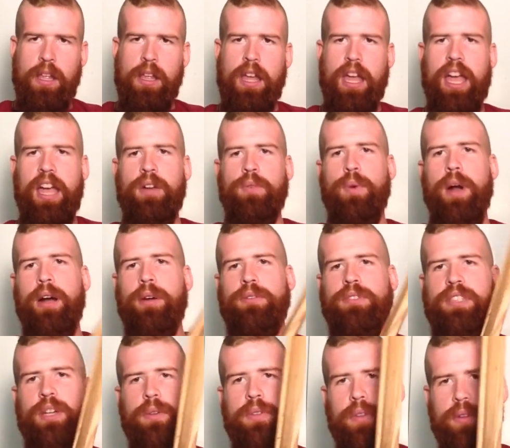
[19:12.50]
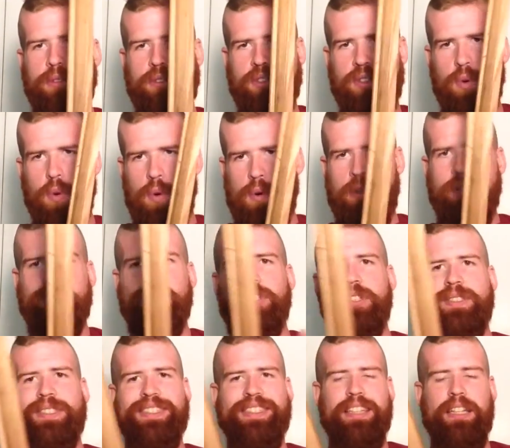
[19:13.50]
and rounds out those corners
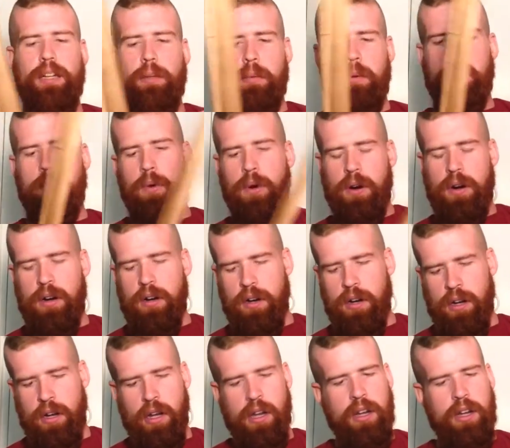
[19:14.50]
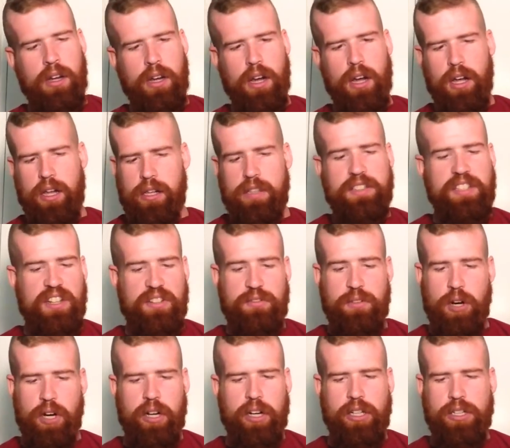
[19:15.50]
just a little bit more. Did a
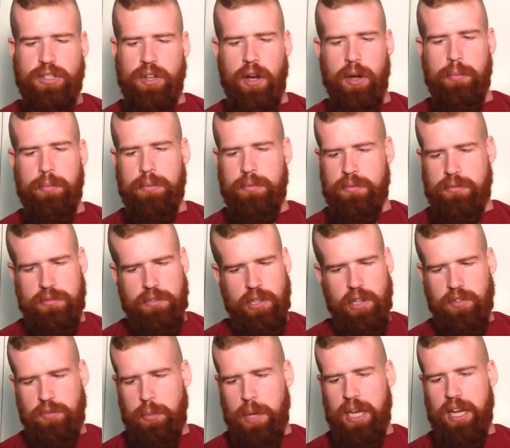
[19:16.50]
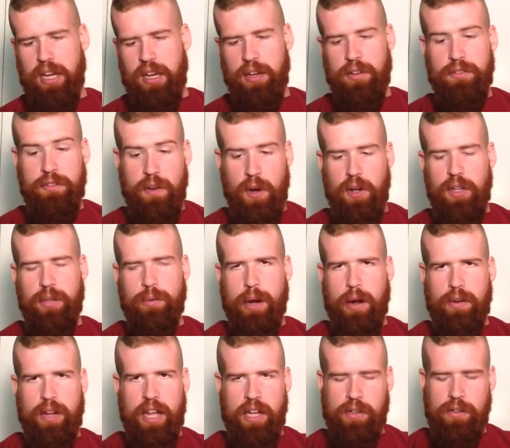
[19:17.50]
very good job of making a fairly
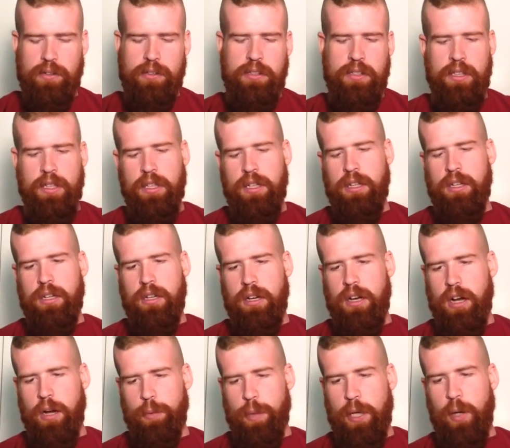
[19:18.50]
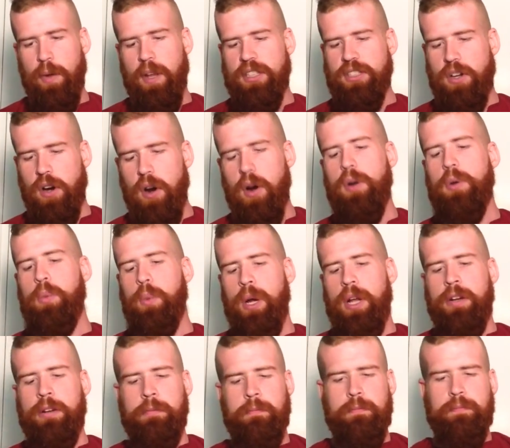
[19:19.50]
round handle. I know that's hard
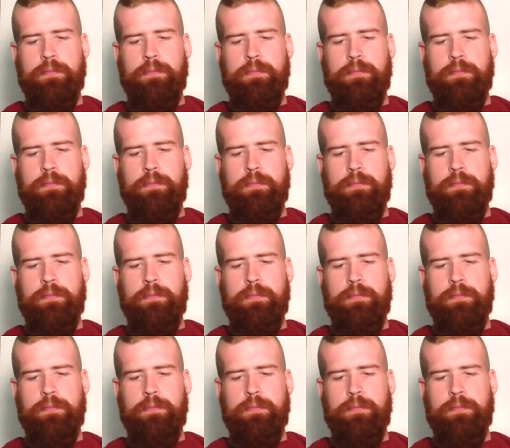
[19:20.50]
when